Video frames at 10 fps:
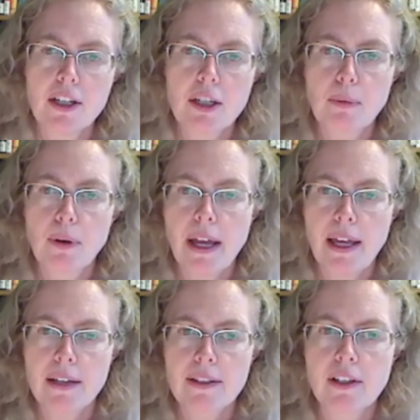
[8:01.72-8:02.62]
to
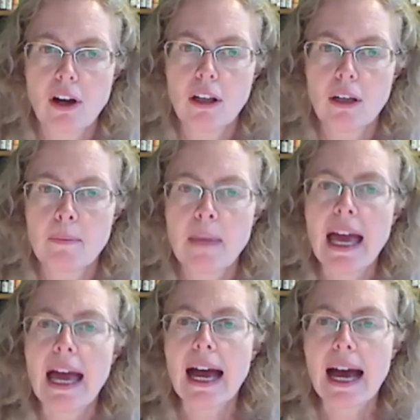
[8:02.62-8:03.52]
pray a solemn
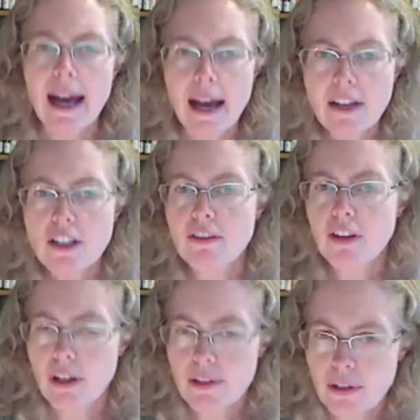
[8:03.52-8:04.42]
act of
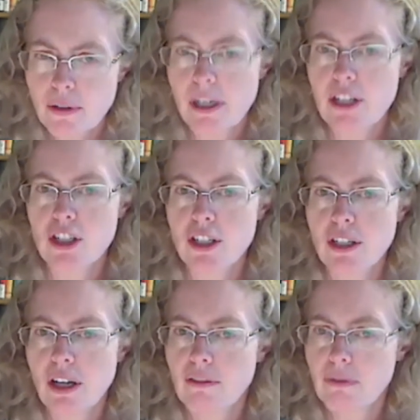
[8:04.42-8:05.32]

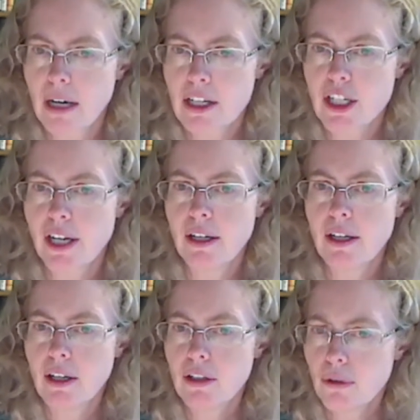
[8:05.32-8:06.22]
consecration of Russia,
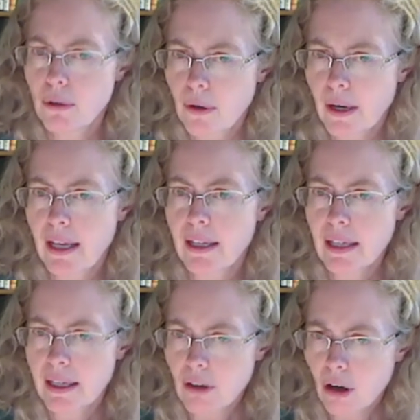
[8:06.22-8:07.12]
Ukraine,
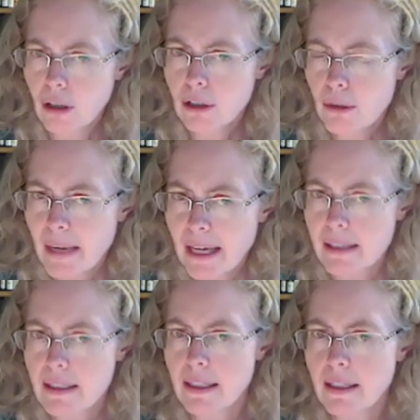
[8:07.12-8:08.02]
and all
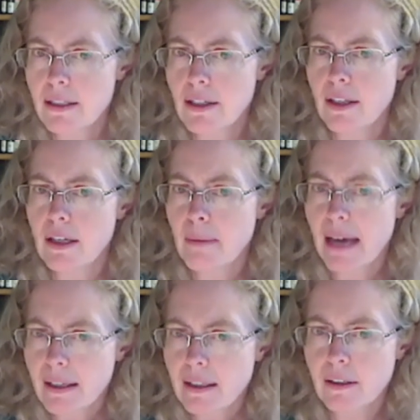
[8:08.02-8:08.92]
humanity to the
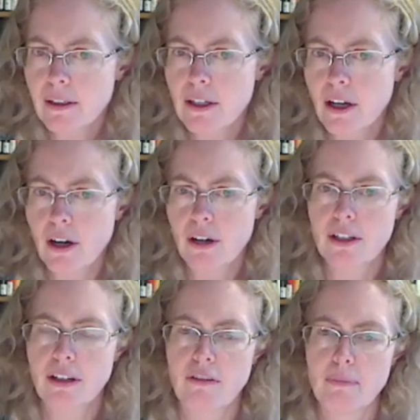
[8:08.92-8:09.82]
Immaculate Heart
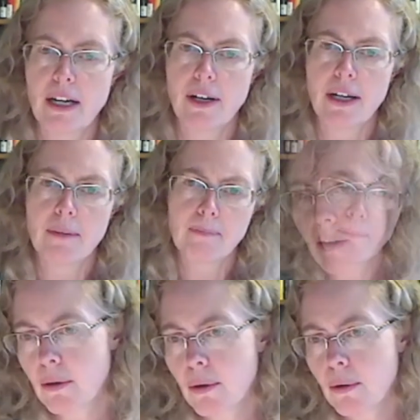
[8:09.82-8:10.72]
of Mary.
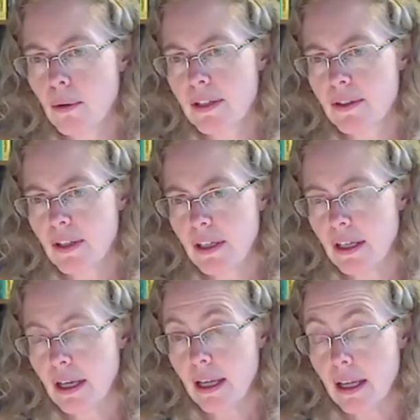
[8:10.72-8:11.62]
Major
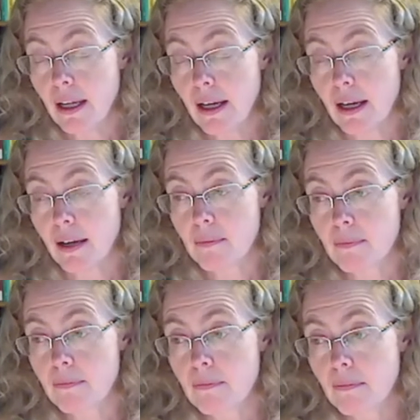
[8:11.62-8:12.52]
Archbishop
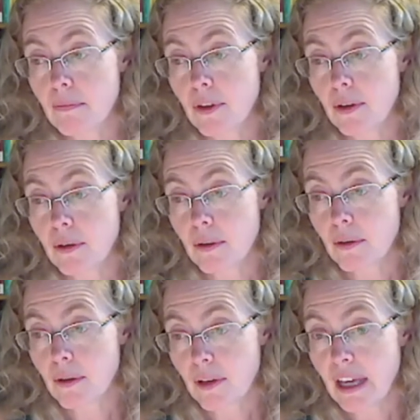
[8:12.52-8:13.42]
Sviatoslav, who is
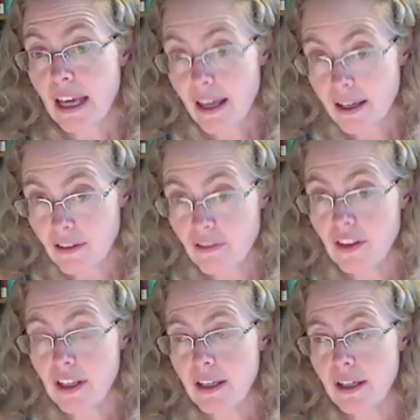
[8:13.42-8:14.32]
the head of
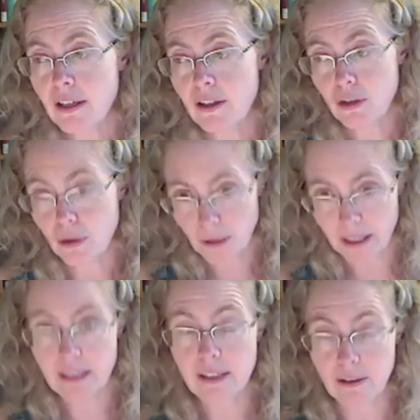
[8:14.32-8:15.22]
the
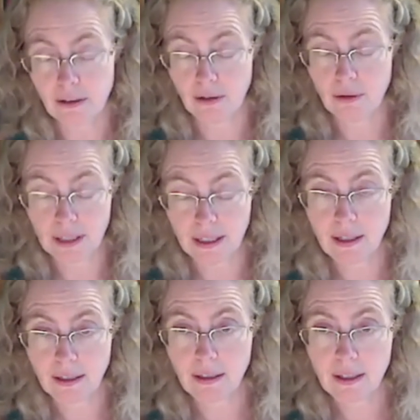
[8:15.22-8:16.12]
Ukrainian
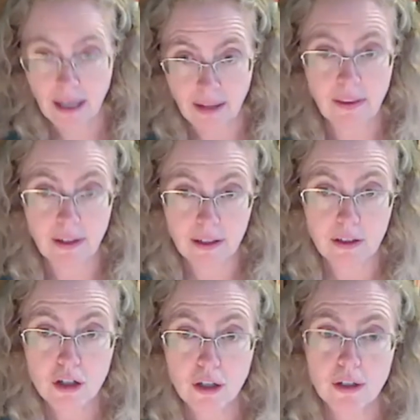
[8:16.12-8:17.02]
Greek Catholic
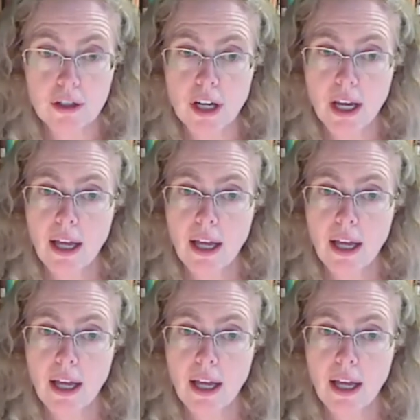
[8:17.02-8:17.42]
Church,